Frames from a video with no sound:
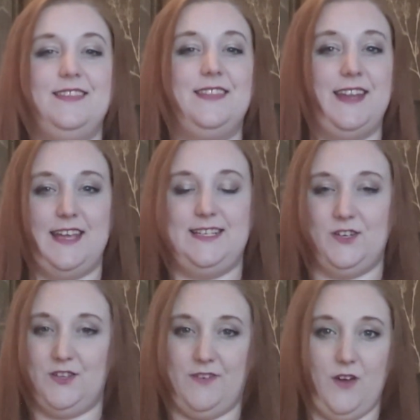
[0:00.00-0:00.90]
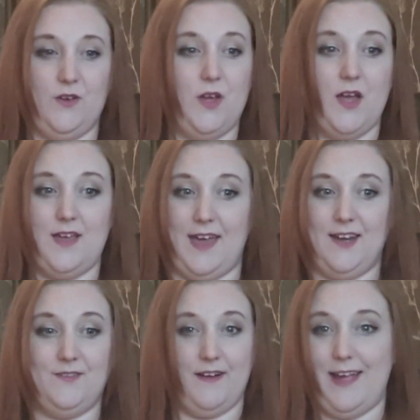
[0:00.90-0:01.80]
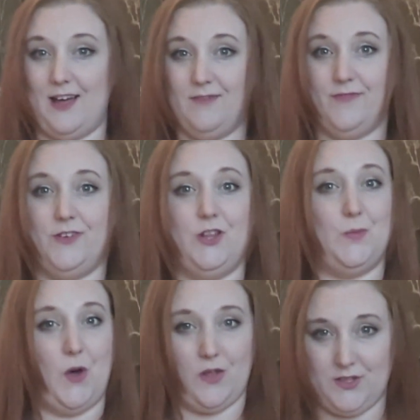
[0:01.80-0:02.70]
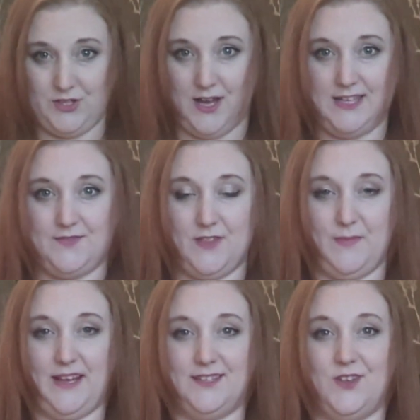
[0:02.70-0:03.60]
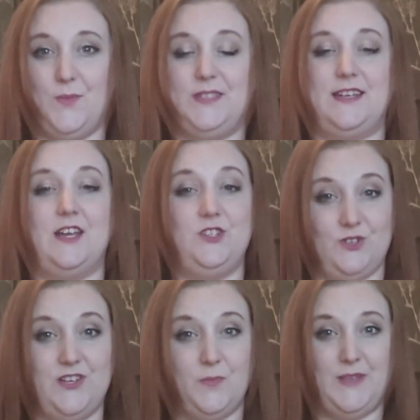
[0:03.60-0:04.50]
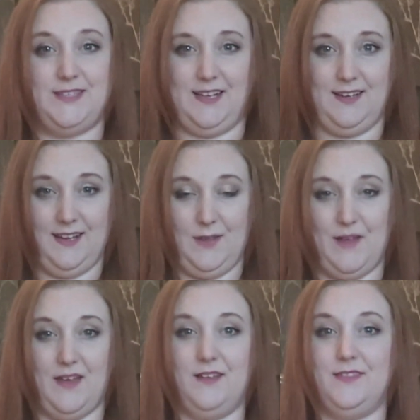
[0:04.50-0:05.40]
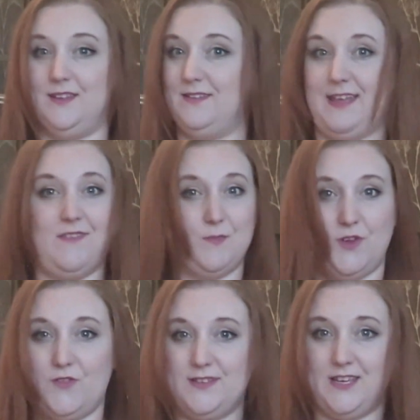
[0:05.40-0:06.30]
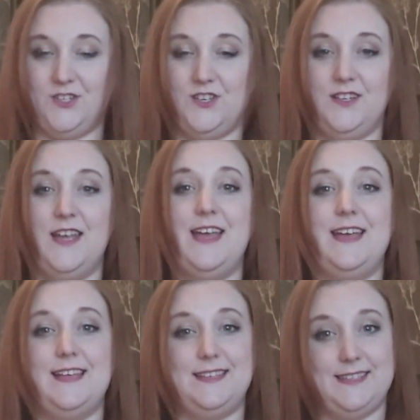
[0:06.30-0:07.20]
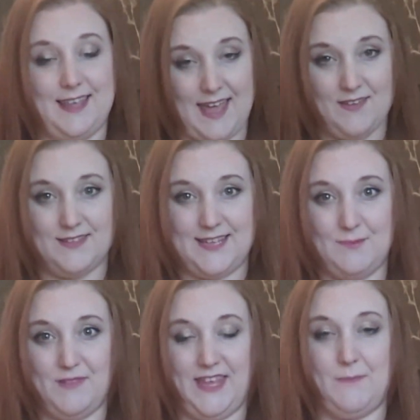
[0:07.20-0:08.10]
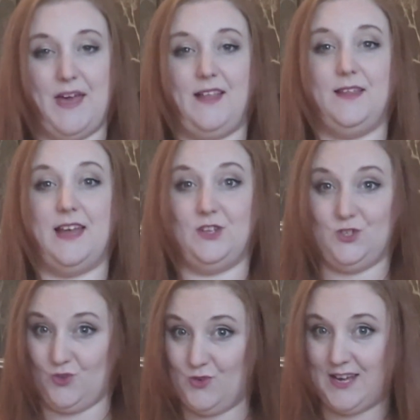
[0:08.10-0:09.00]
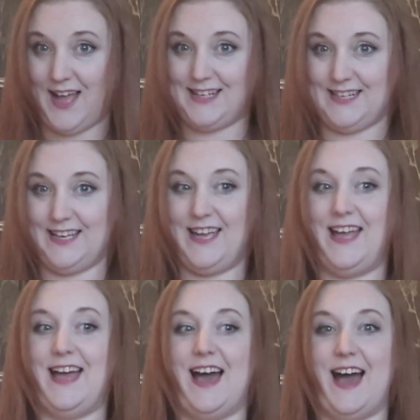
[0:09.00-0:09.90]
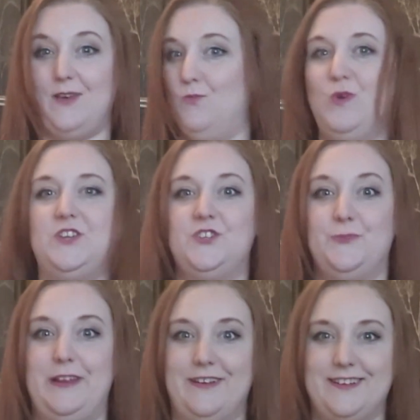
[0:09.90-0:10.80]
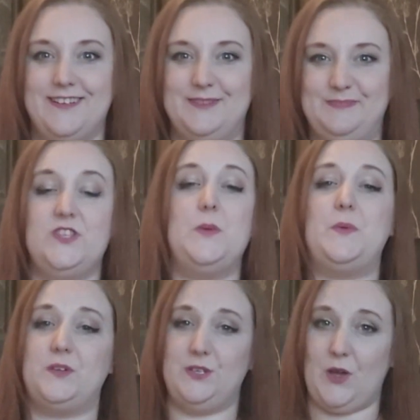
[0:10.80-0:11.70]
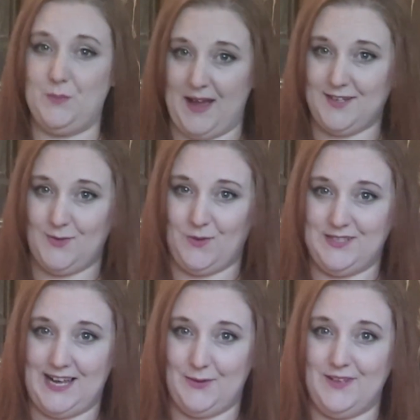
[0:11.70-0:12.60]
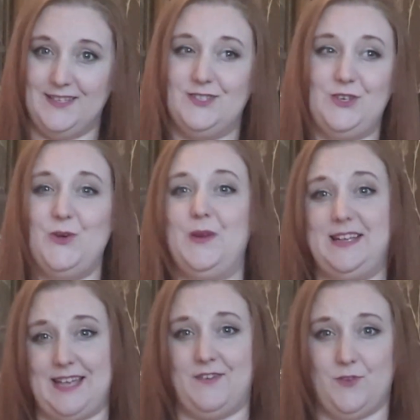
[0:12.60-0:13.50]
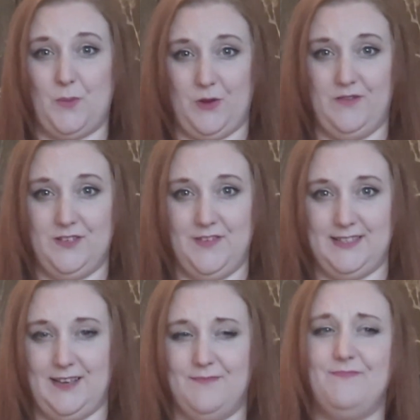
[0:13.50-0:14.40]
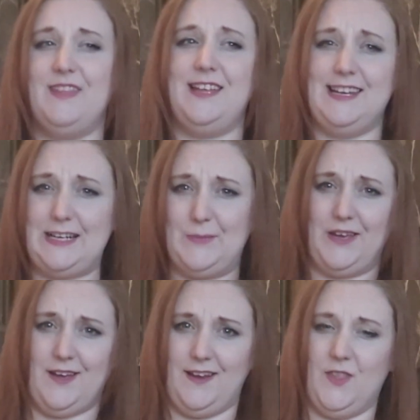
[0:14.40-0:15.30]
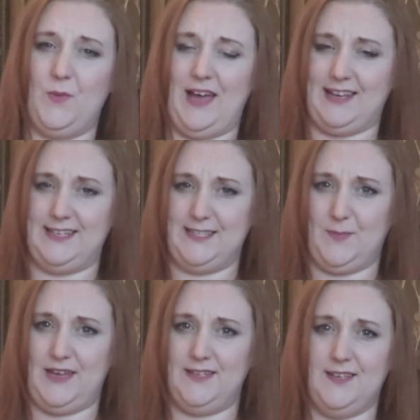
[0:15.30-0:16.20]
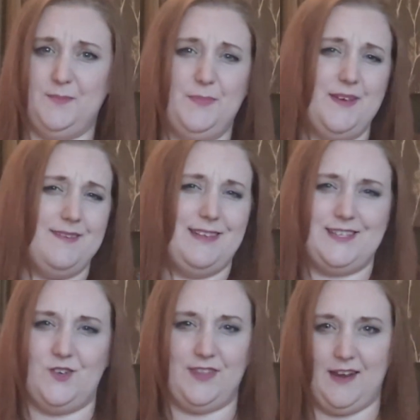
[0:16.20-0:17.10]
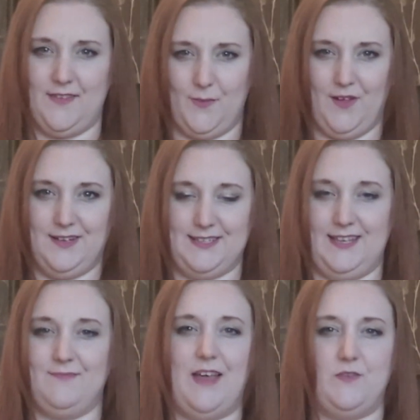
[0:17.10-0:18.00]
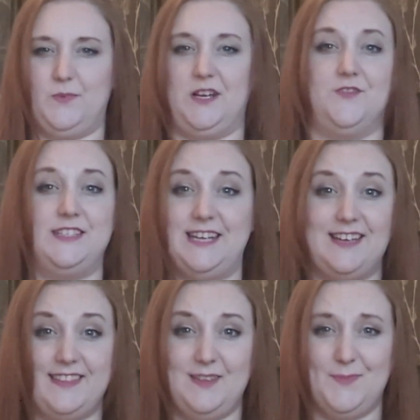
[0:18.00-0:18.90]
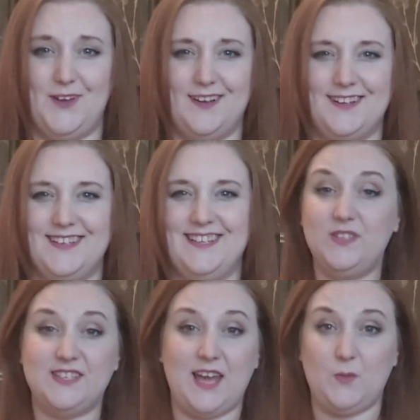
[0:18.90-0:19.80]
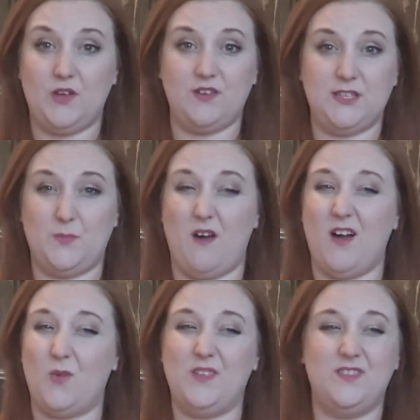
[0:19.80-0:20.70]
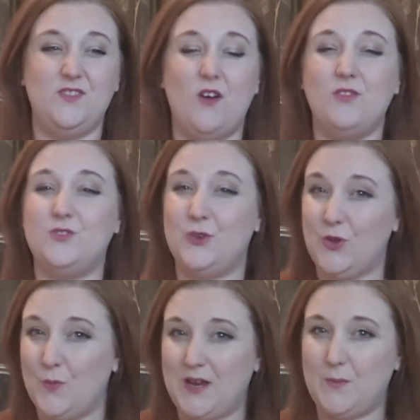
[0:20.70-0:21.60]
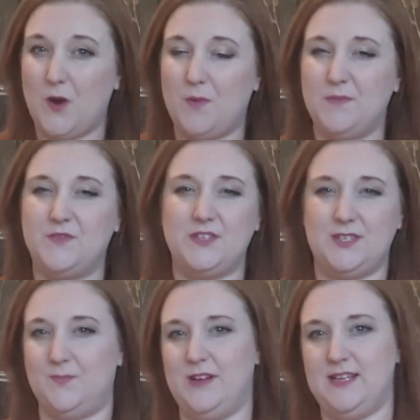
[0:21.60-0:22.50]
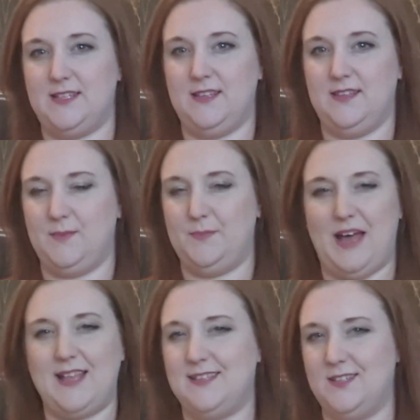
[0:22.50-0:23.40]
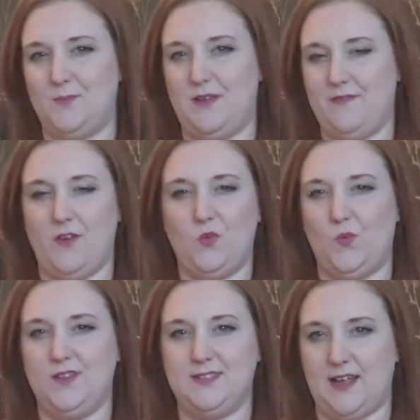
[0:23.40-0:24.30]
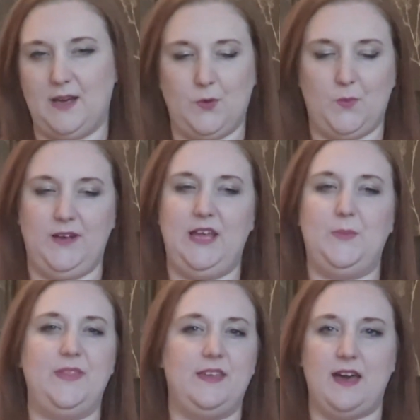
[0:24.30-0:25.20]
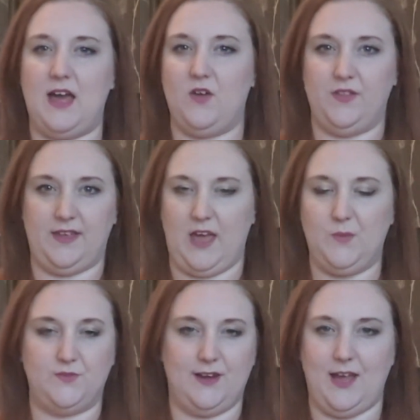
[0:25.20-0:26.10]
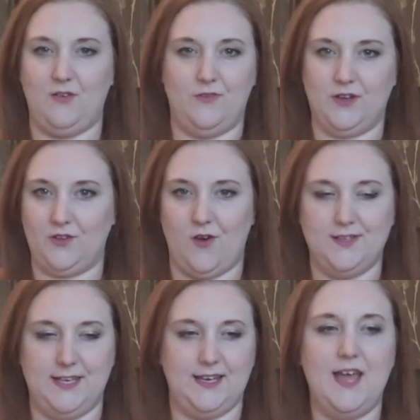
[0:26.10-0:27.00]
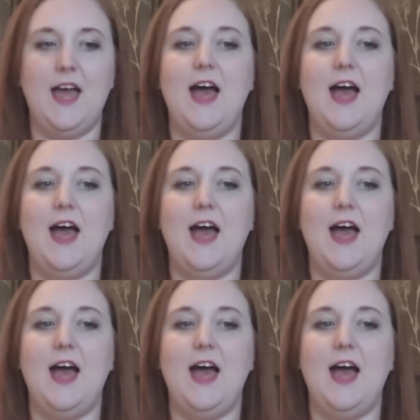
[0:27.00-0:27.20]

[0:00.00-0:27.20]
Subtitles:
The lady on the phone, again very helpful, apologised for the mix-up, said I should have been sent an email that gave them authorisation, sent me the email, ensured I had it, and wished me luck. So we booked to go back to Alton Towers 2 weeks after our previous visit. A little bit earlier than we had anticipated, but it's not the end of the world, is it? Everybody loves a day at a theme park. Once again, we got into the park with not too many problems. For some reason, the passes on my phone weren't scanning properly, but the guy on the gate was really helpful and got us in.